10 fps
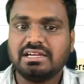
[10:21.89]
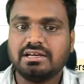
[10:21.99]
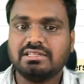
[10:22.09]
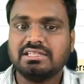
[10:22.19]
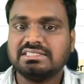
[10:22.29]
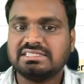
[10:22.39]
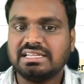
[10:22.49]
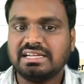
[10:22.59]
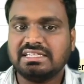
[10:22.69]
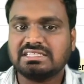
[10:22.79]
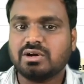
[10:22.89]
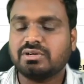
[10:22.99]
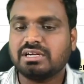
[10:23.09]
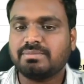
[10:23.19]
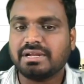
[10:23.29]
That is still a
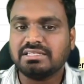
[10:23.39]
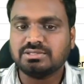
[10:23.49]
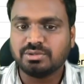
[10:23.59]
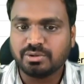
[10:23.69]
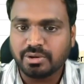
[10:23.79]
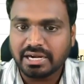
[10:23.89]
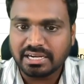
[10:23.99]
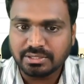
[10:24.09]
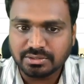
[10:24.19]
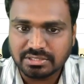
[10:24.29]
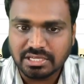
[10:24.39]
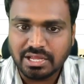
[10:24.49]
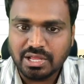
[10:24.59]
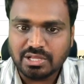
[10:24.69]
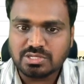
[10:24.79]
discounted price. So go ahead and use
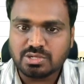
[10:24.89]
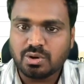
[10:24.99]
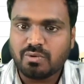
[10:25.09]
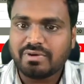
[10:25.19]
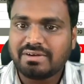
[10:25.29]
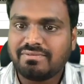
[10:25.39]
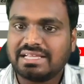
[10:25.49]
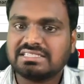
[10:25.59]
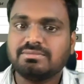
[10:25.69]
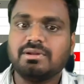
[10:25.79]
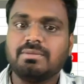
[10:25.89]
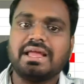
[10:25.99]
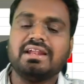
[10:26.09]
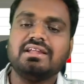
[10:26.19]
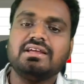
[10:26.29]
Zoho one flexible
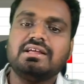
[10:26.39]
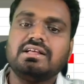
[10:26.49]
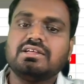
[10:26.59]
plan.